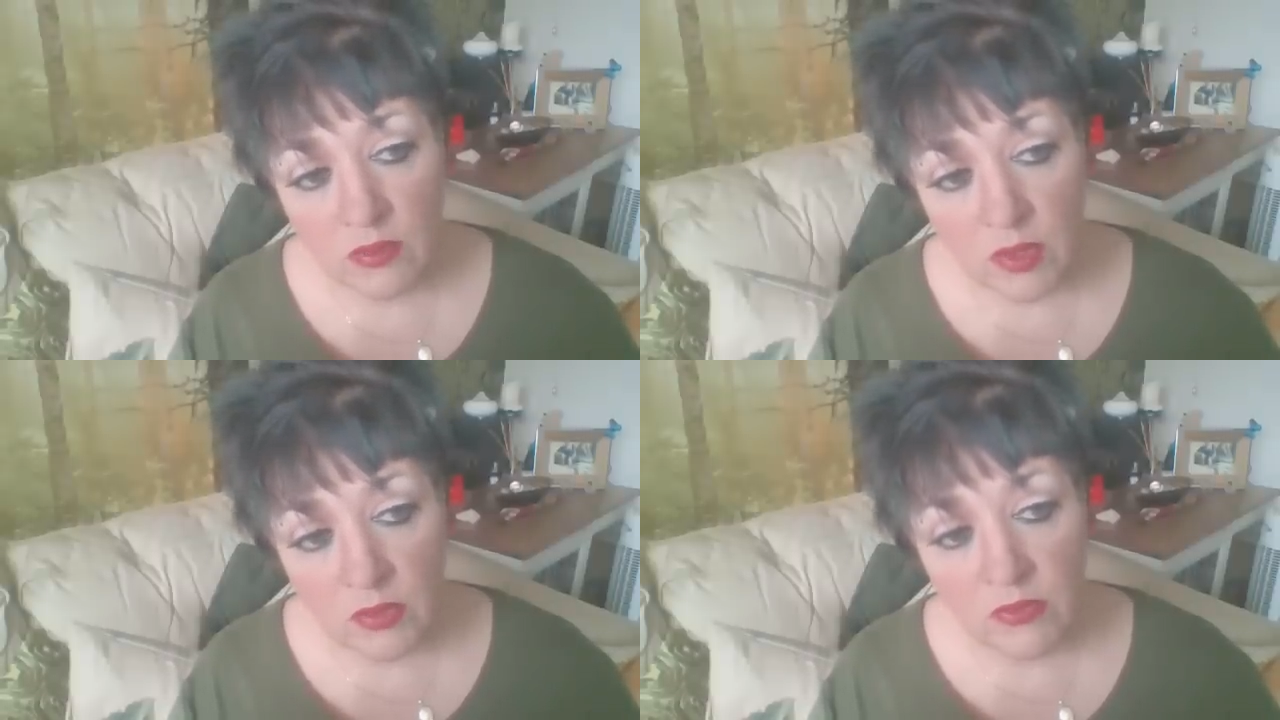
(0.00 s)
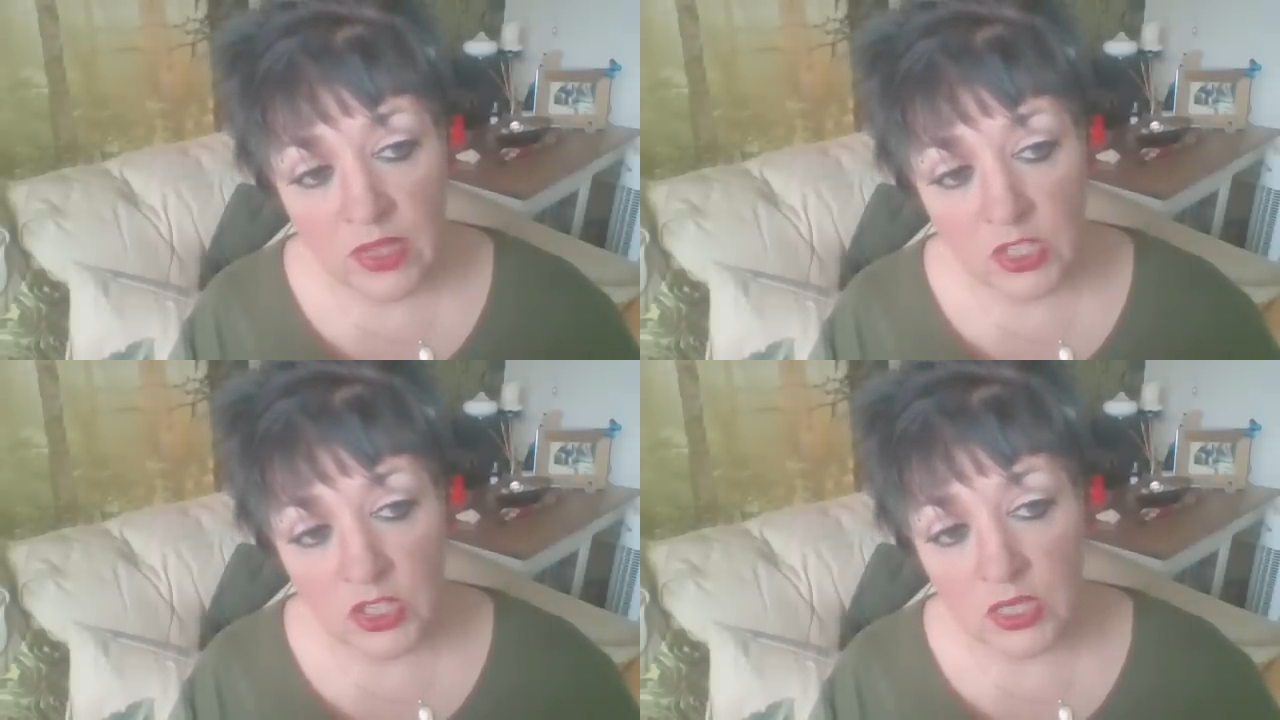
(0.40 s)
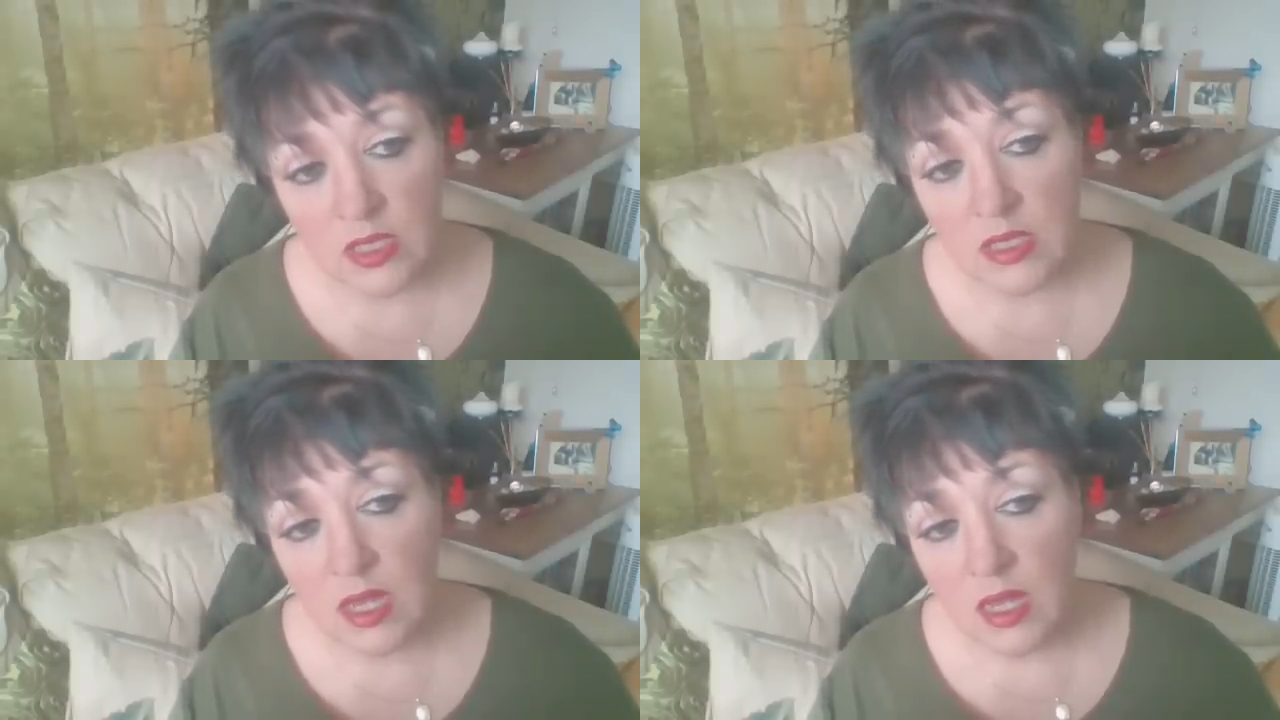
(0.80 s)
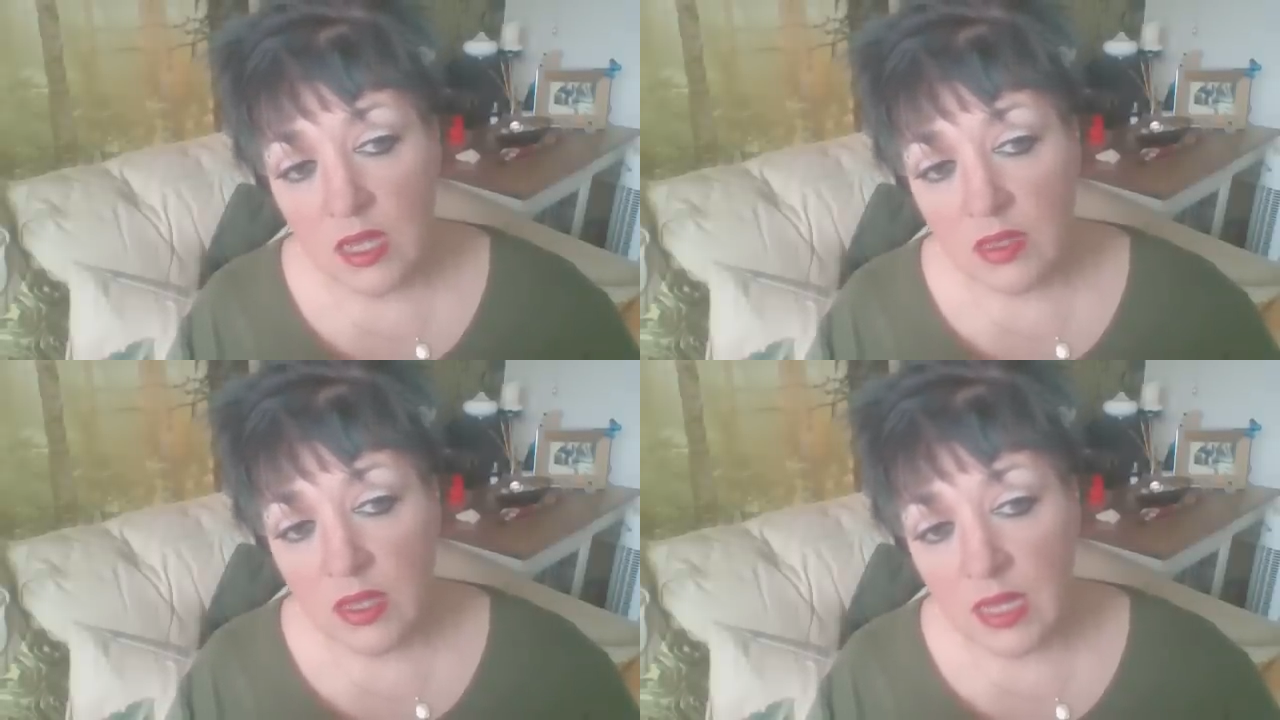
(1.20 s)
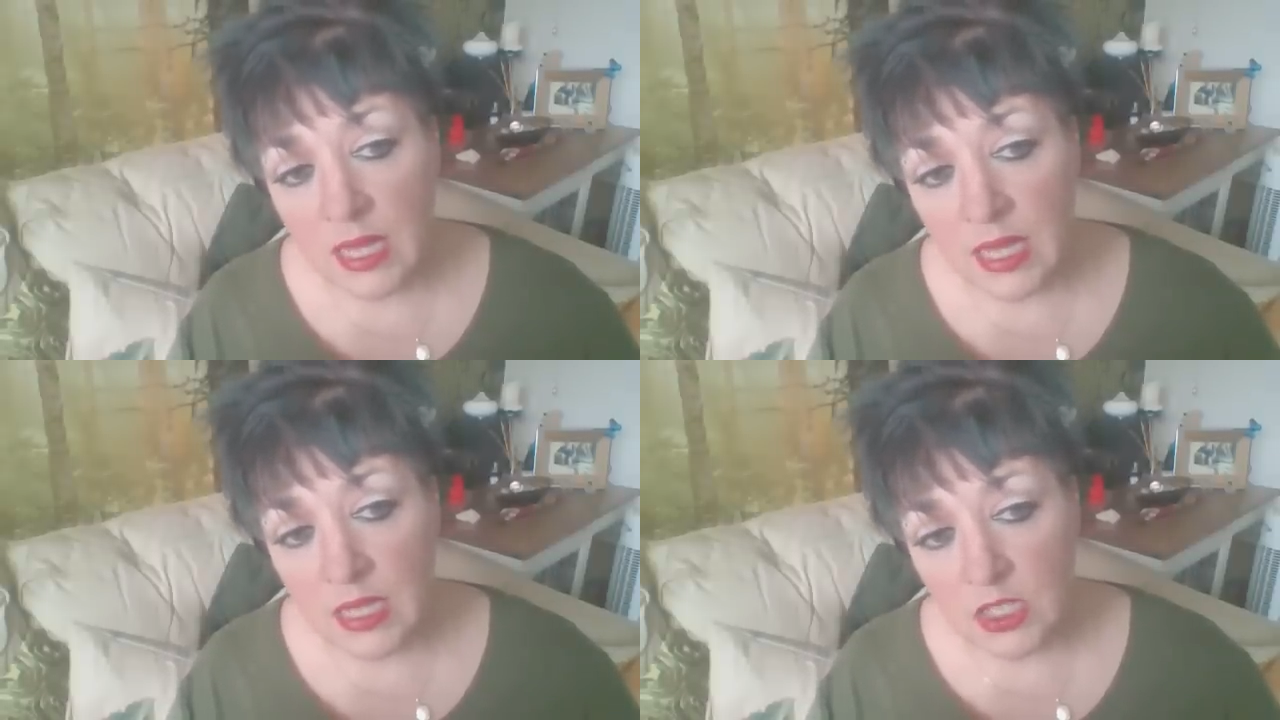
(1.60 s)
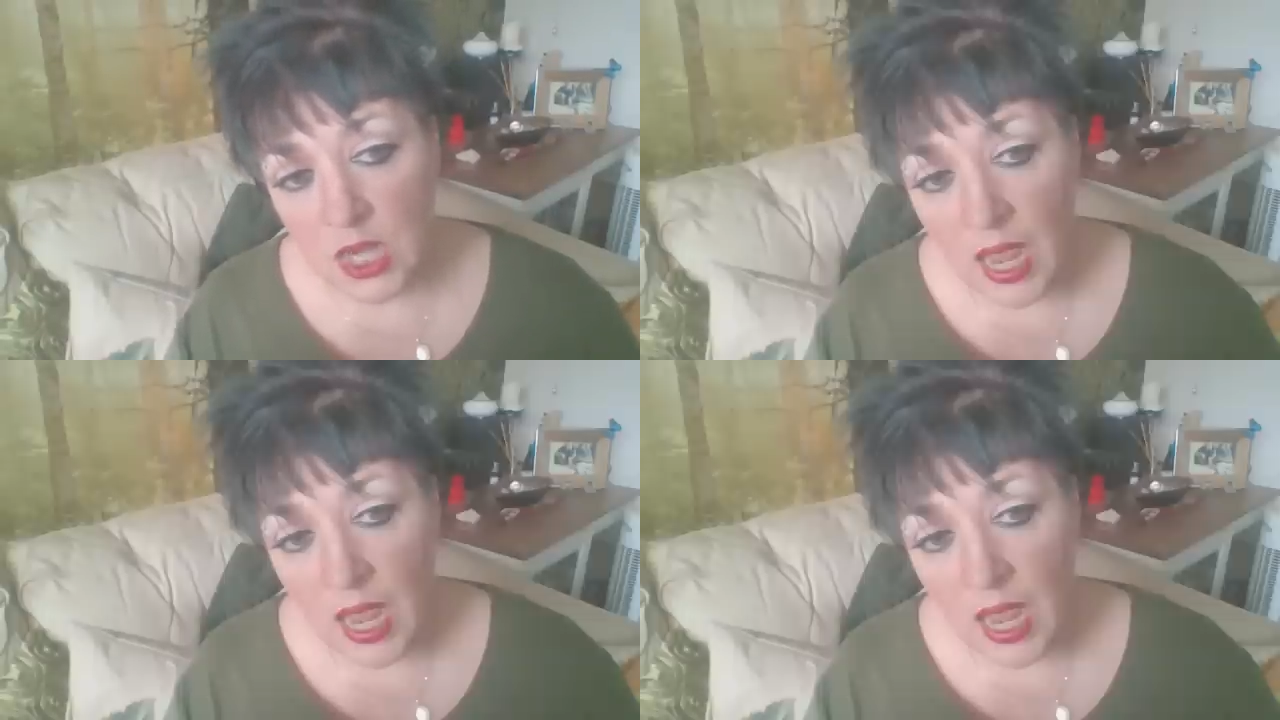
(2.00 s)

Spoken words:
convictions that each